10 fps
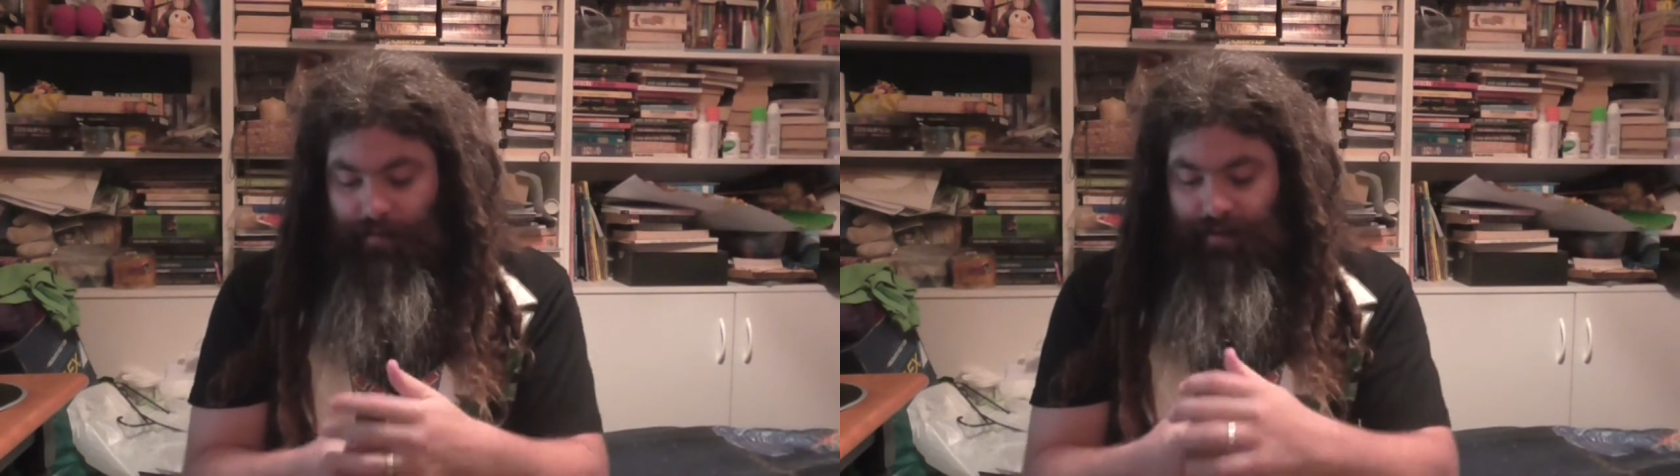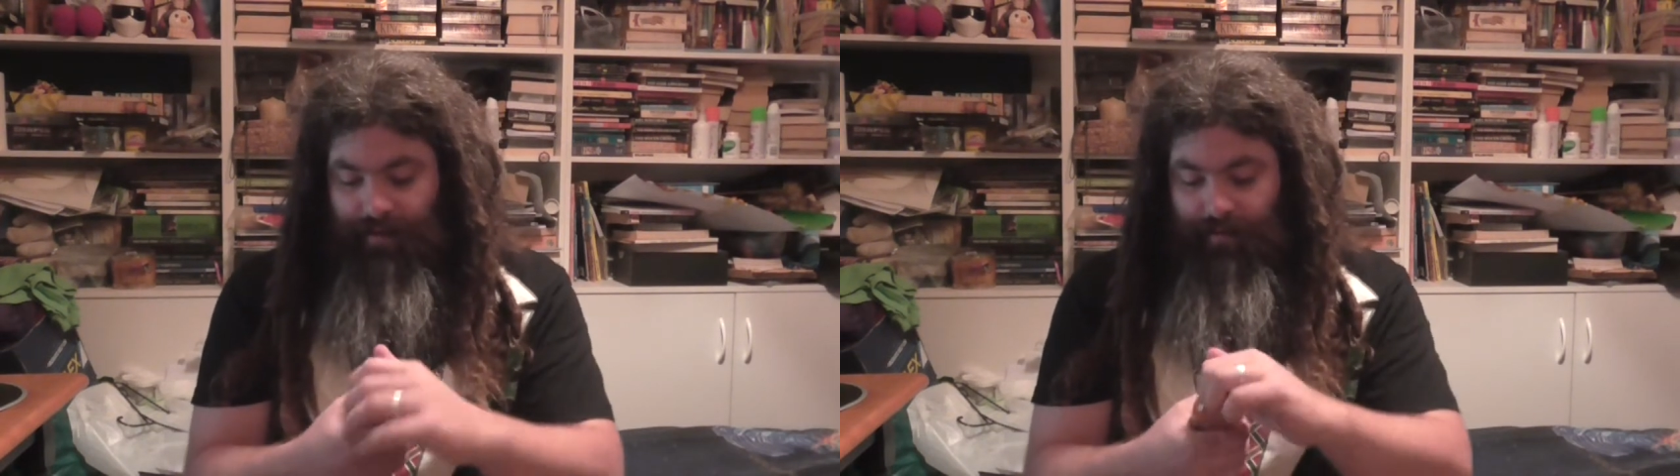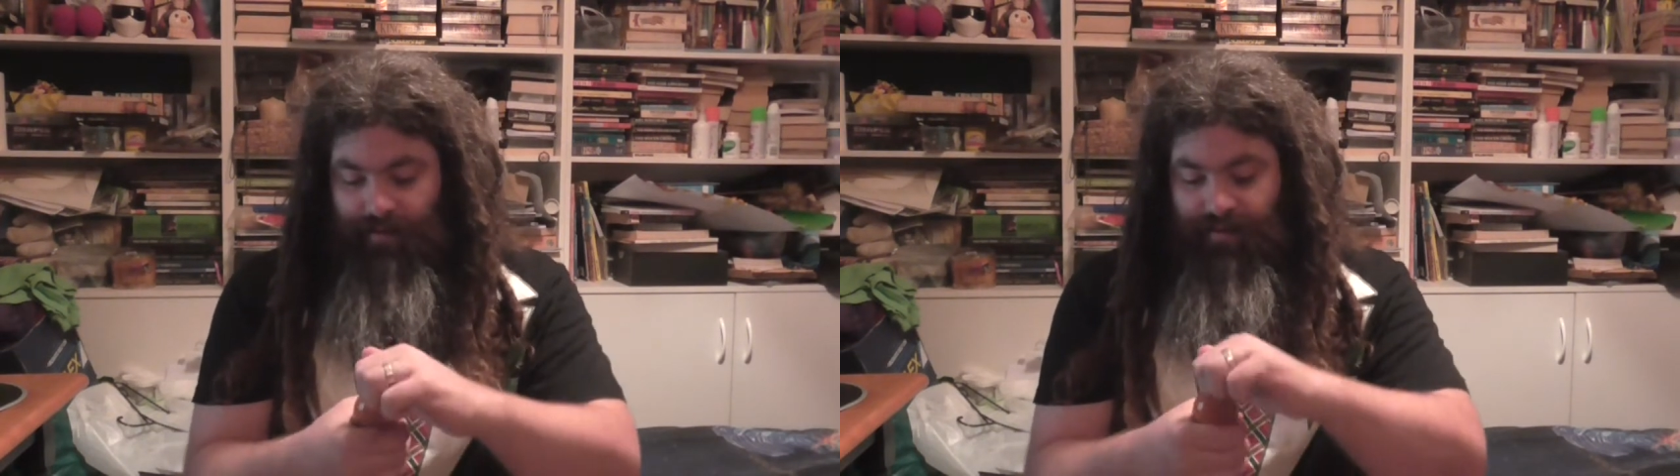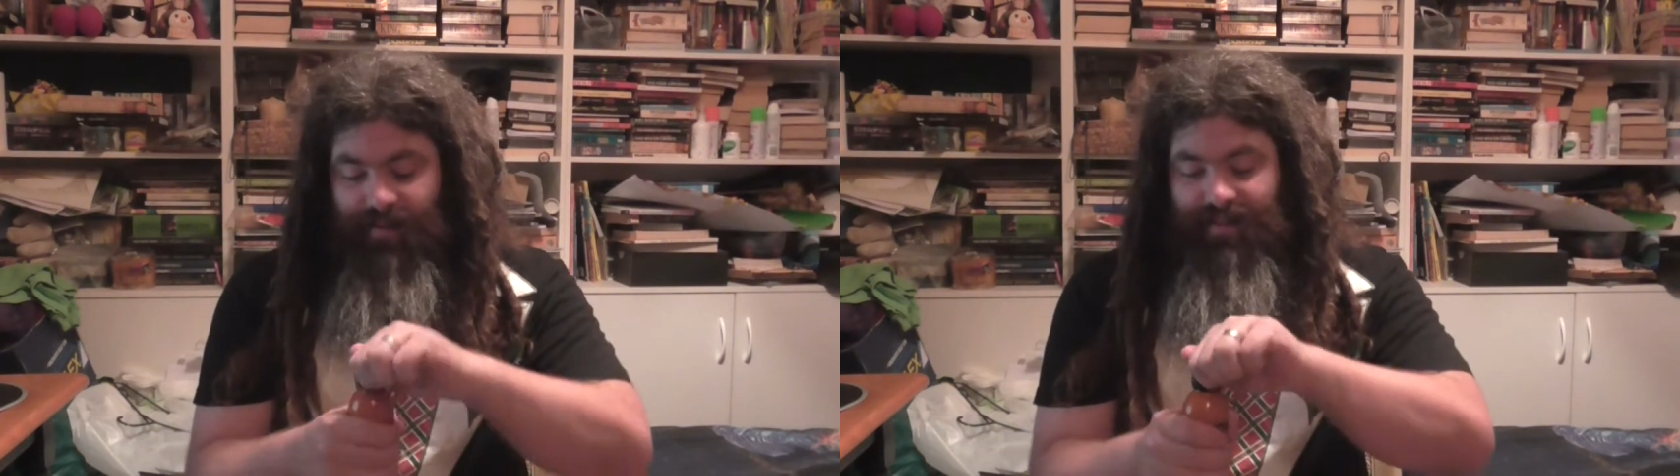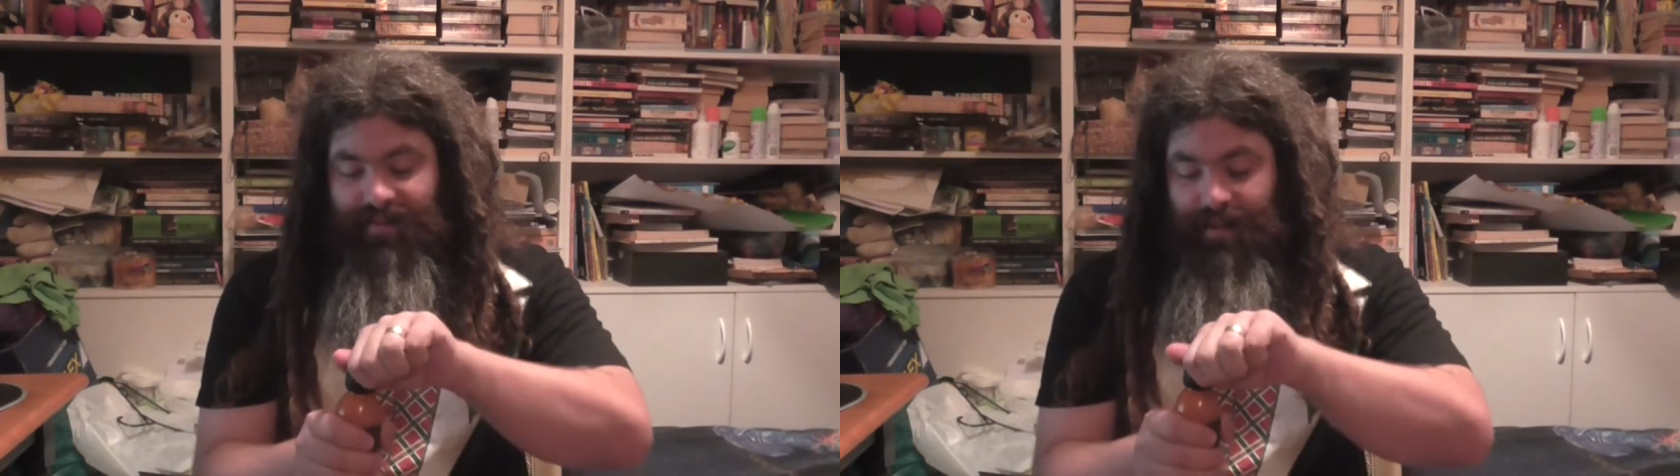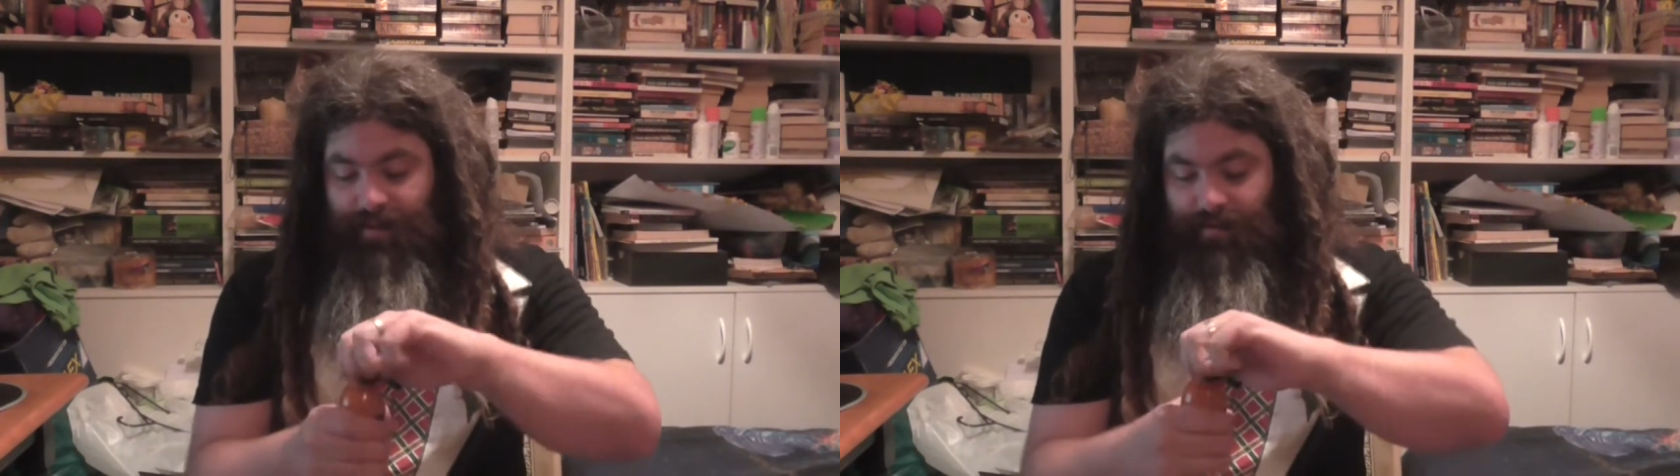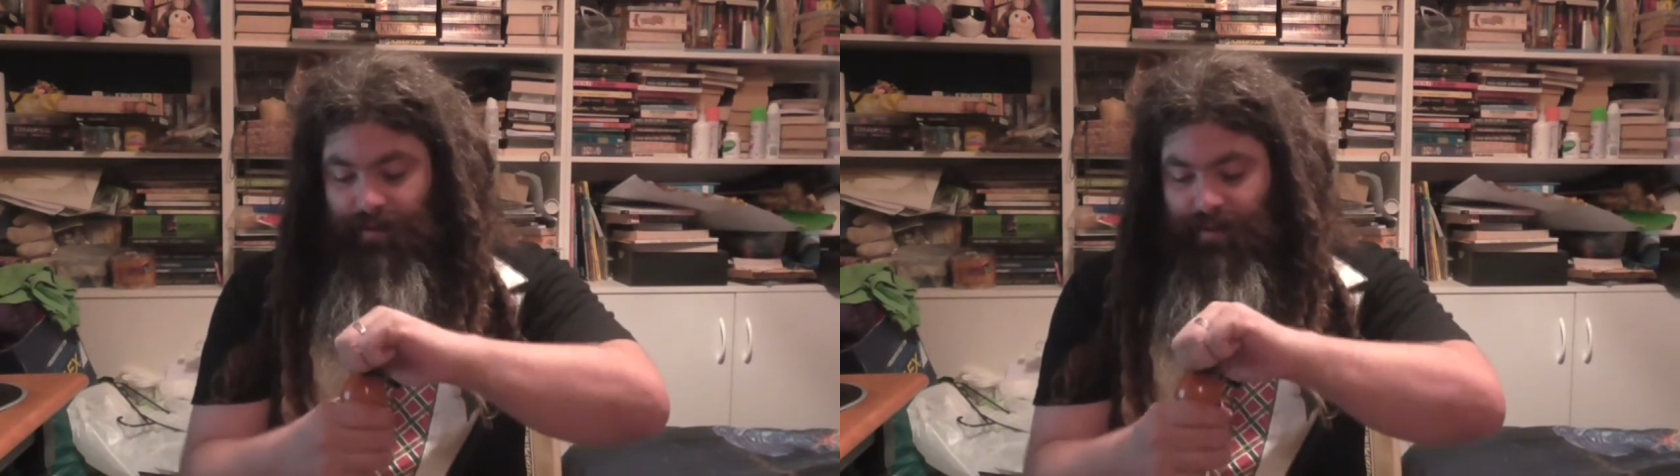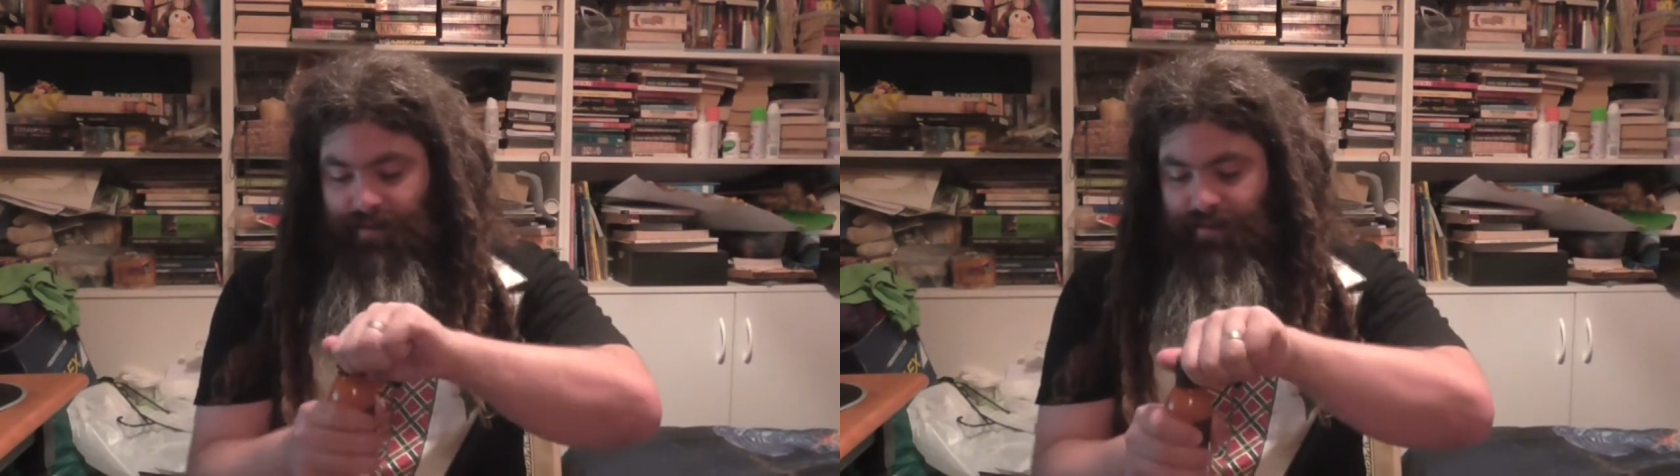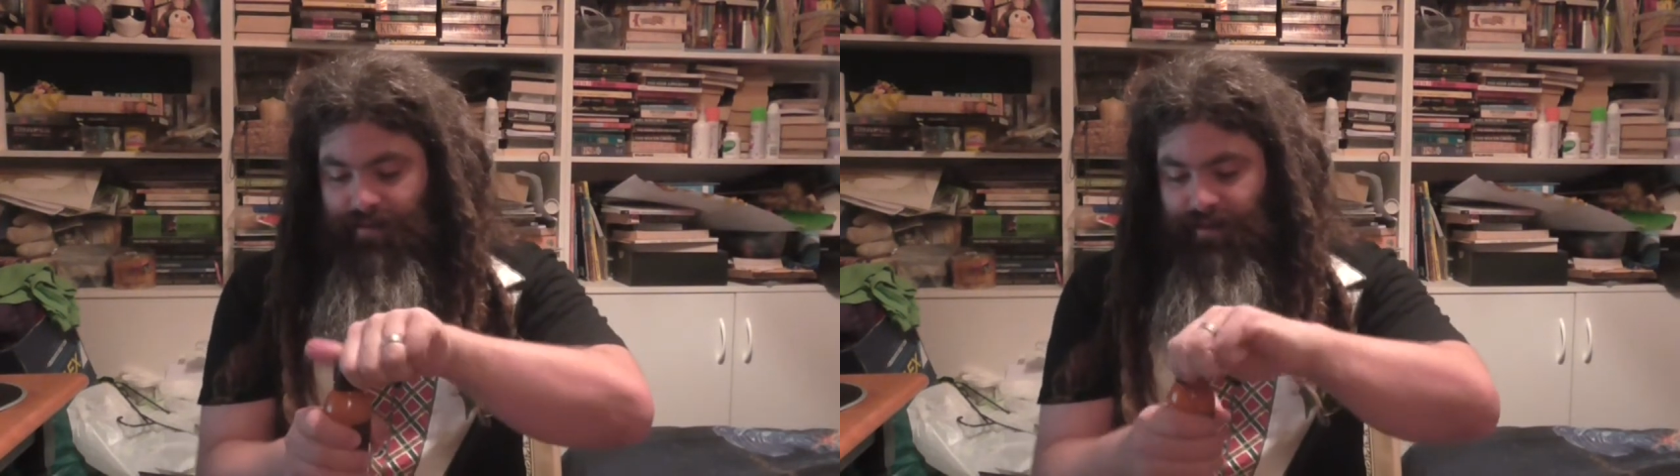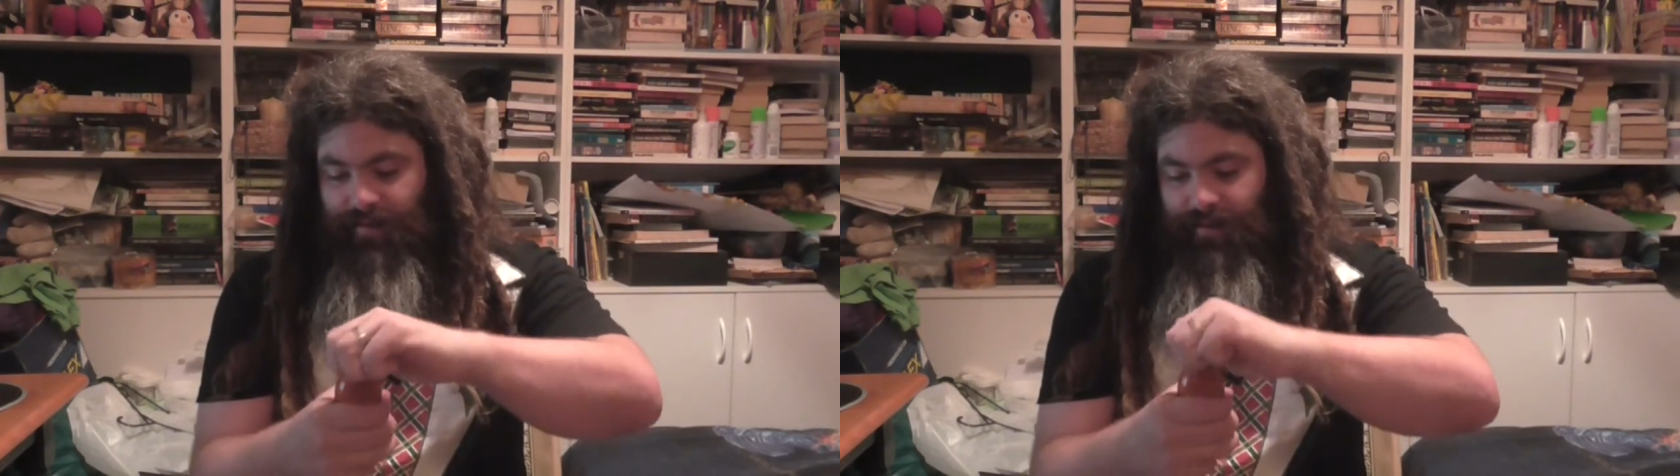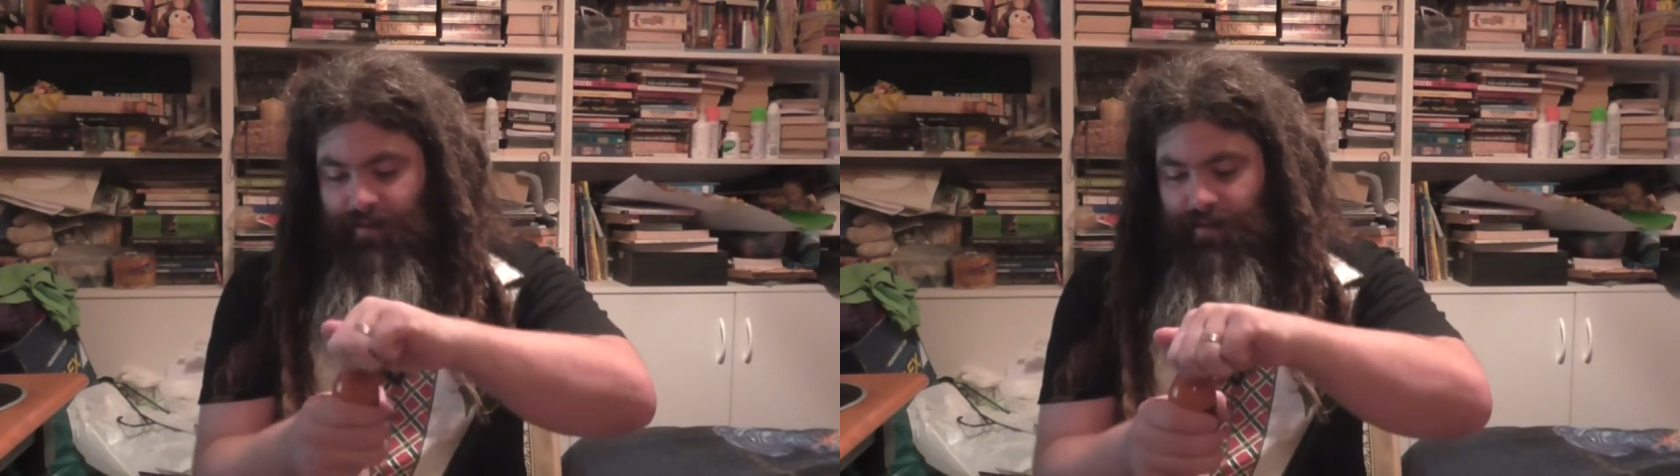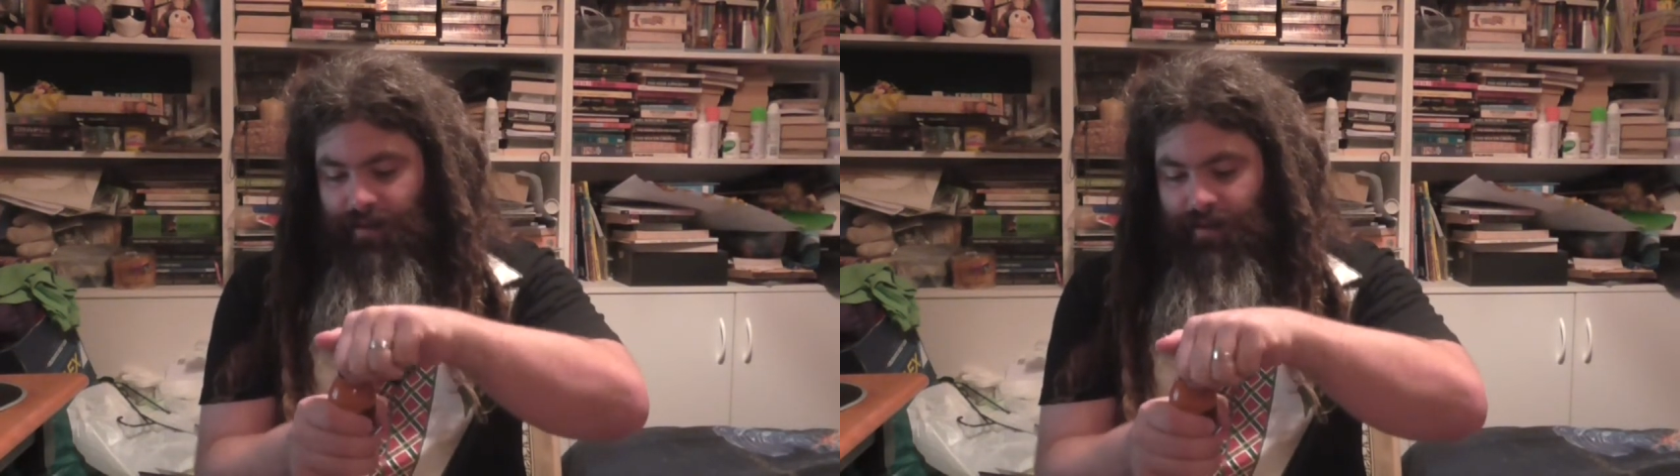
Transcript: But um, this did sound really interesting, so.